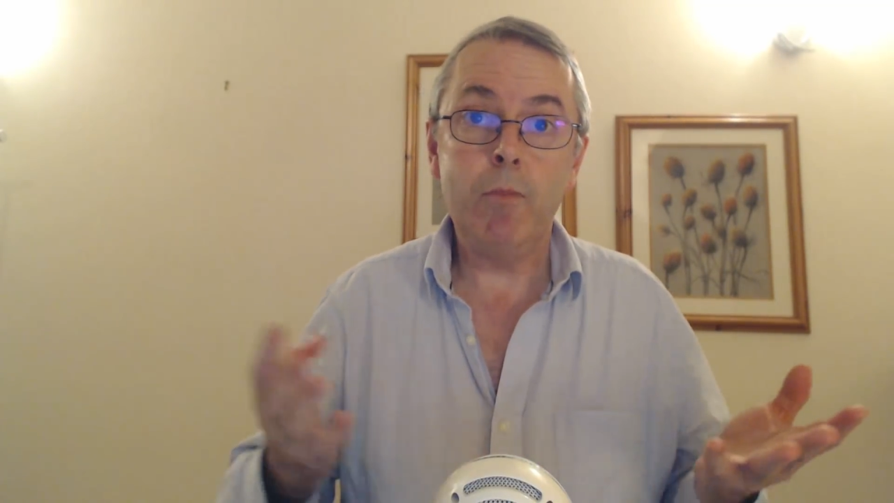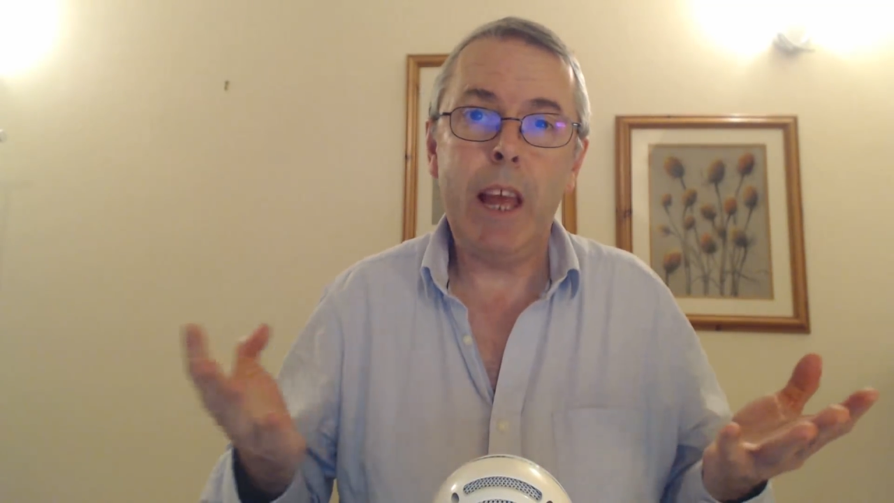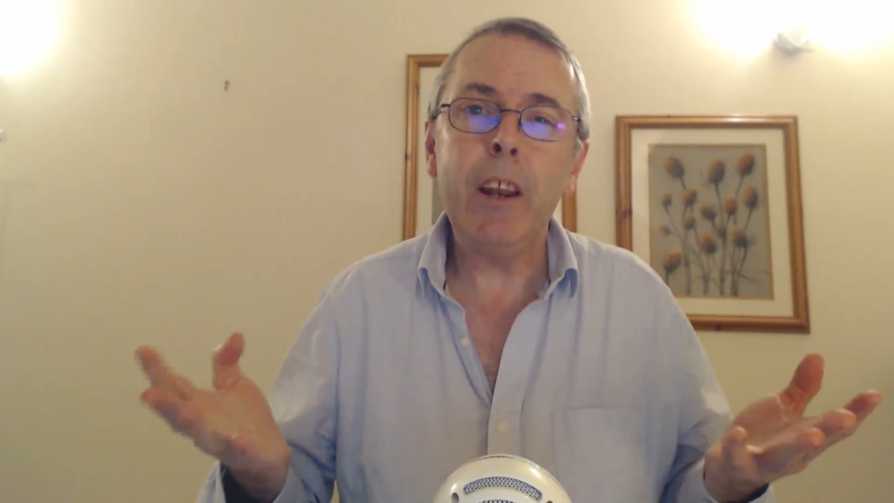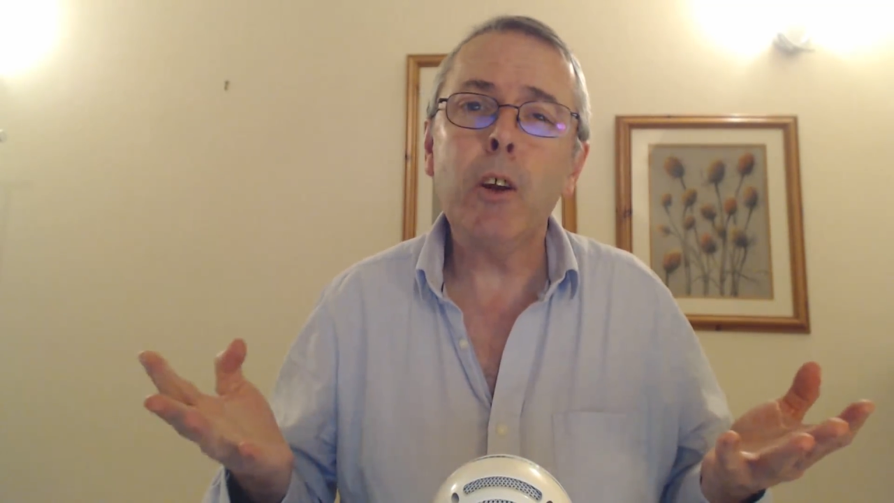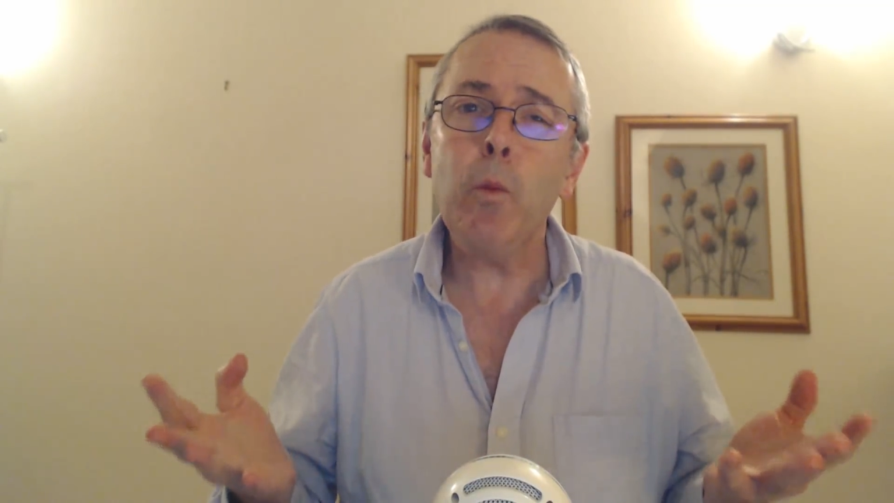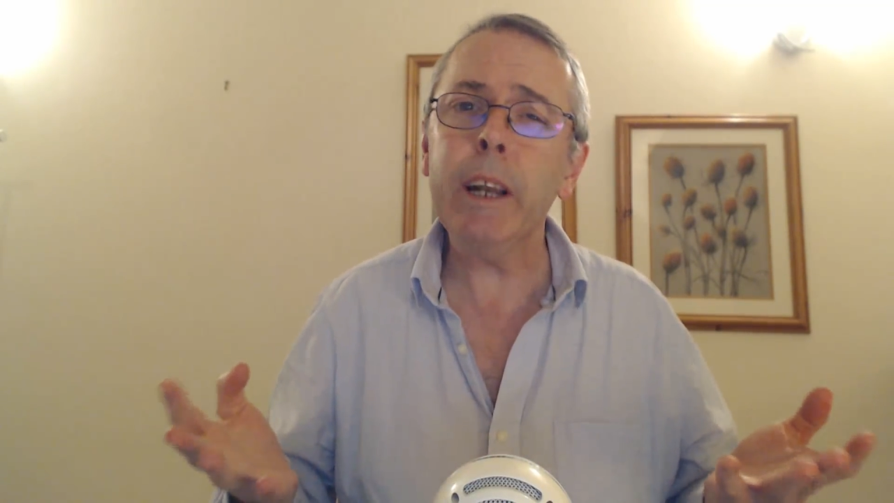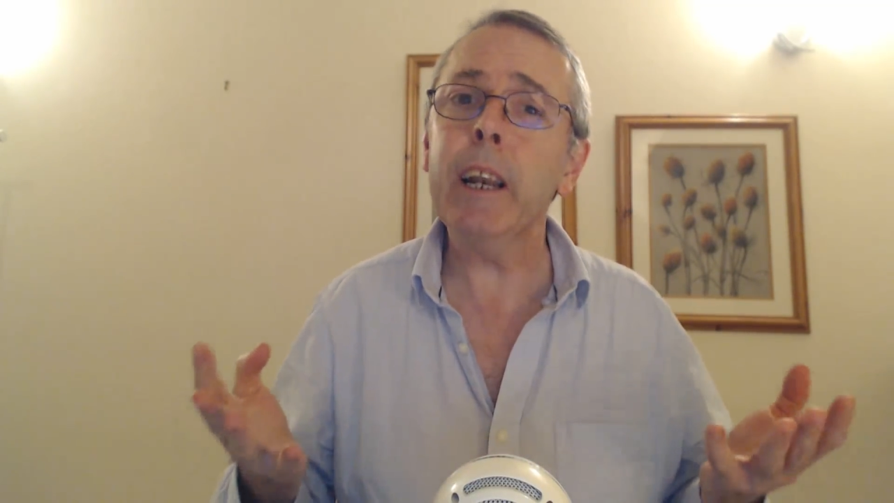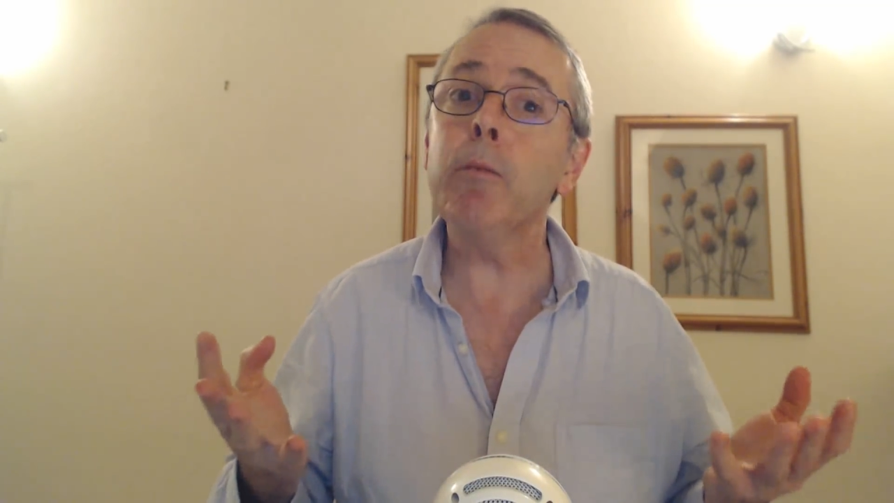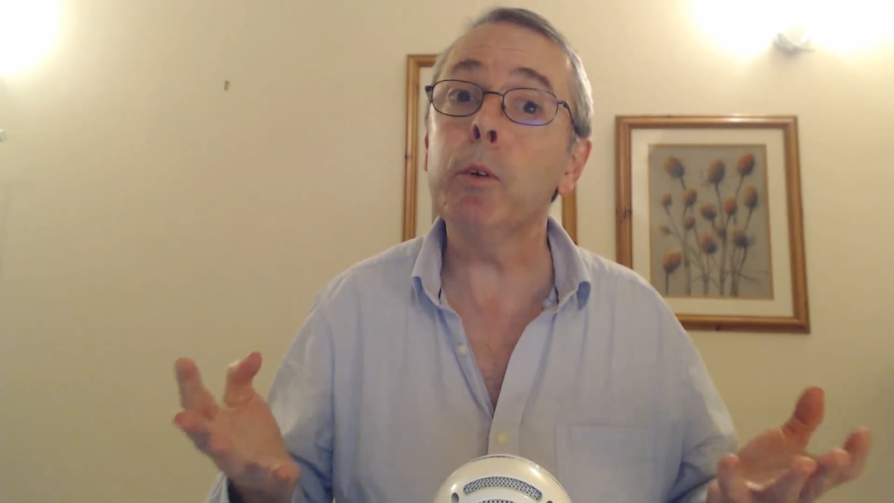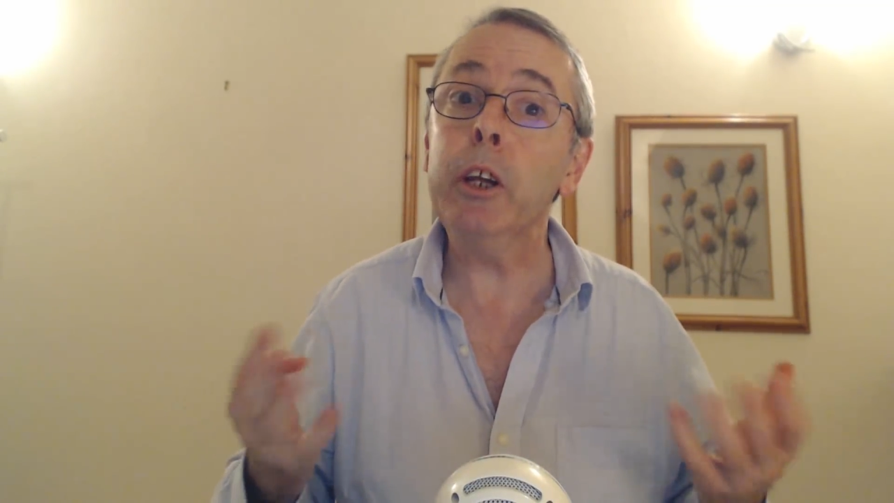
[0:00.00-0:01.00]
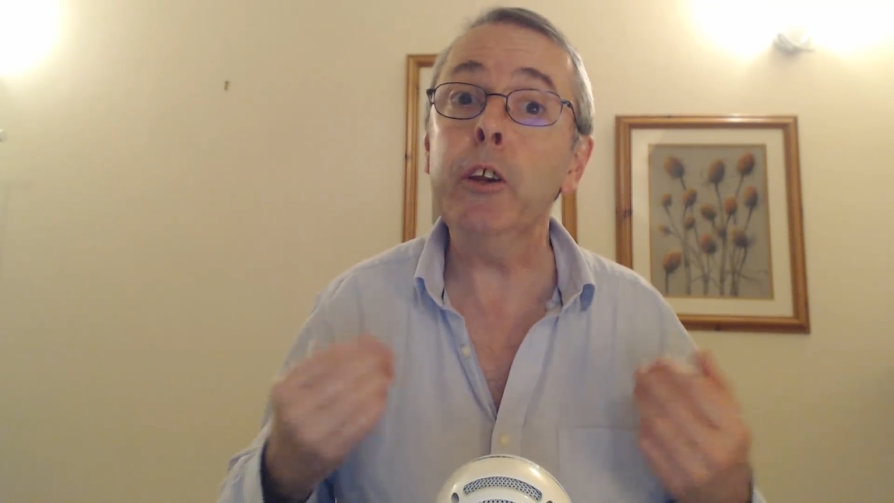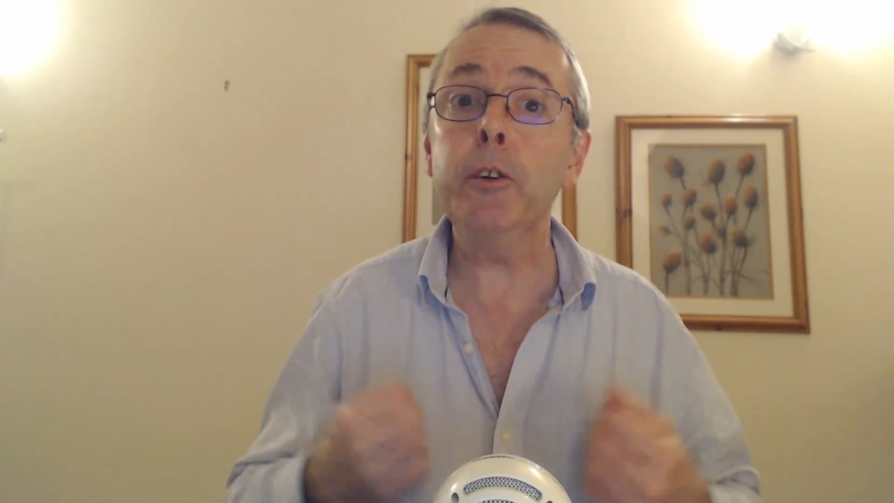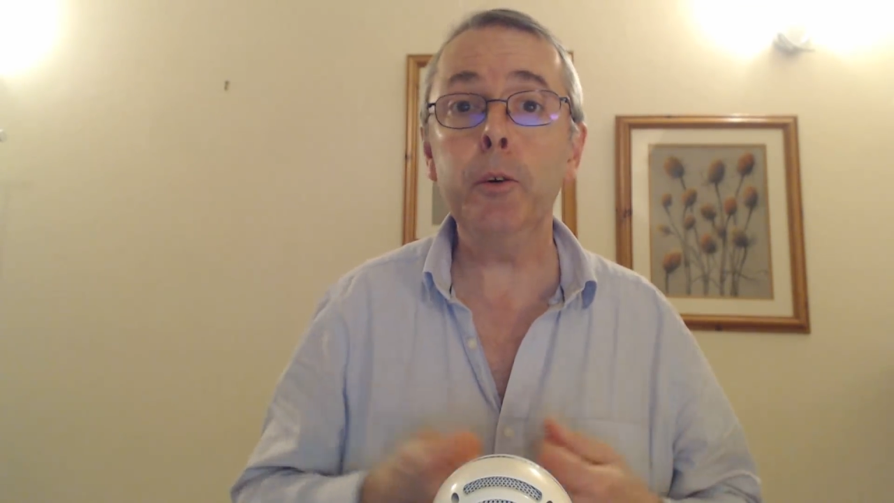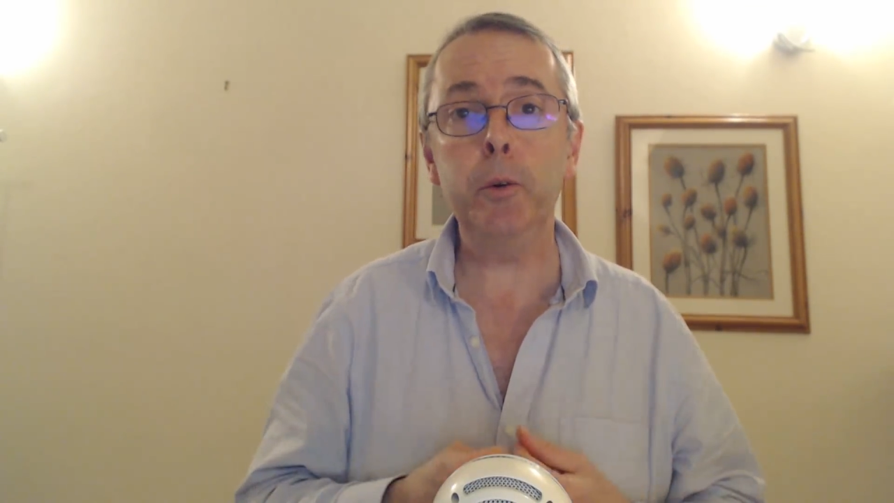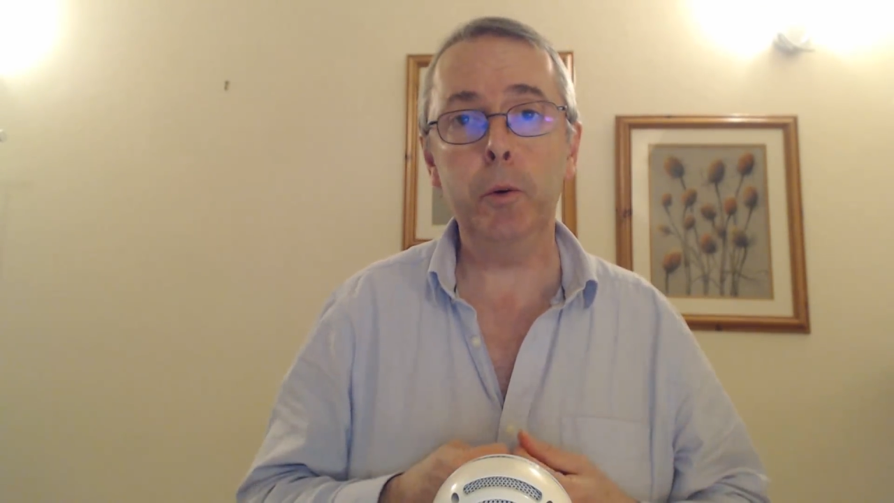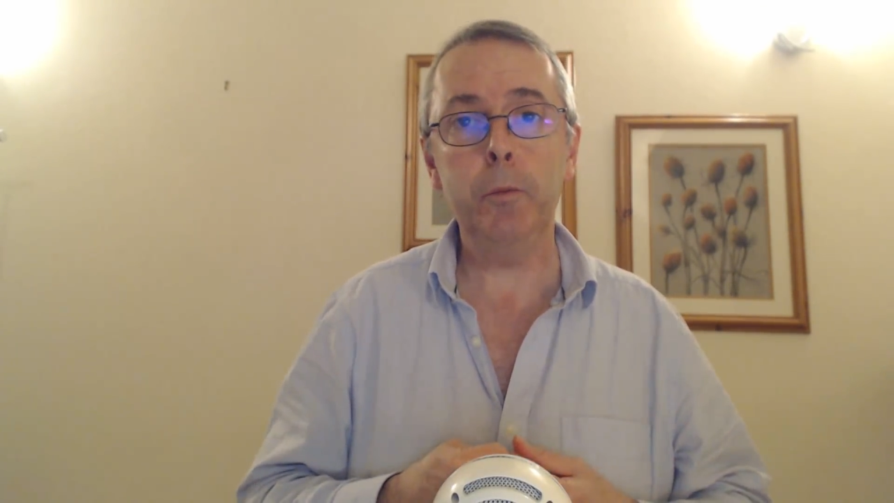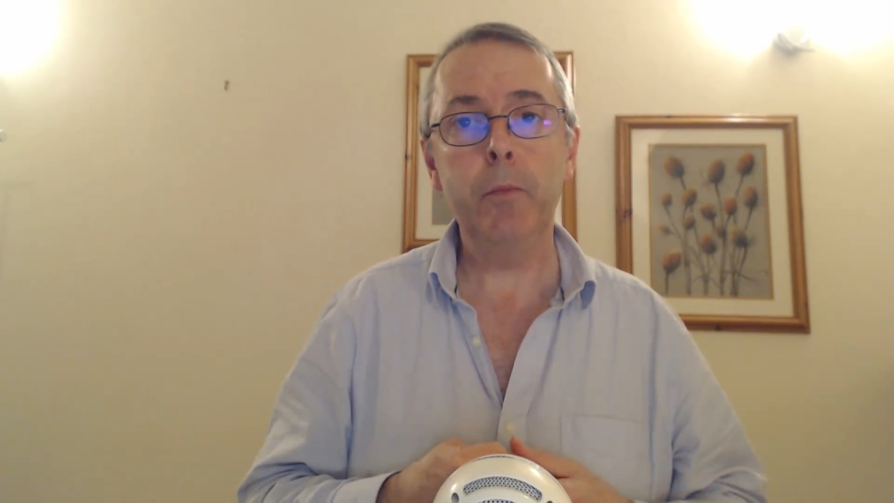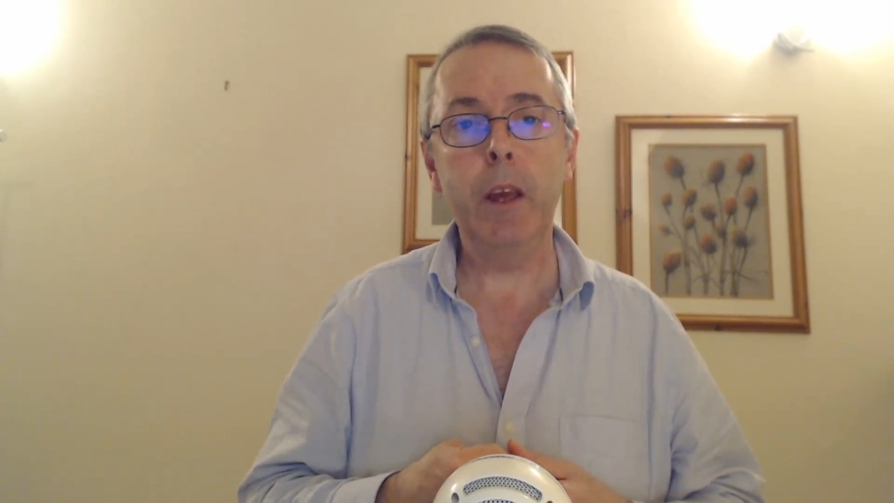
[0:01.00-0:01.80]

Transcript: And on one level, you do.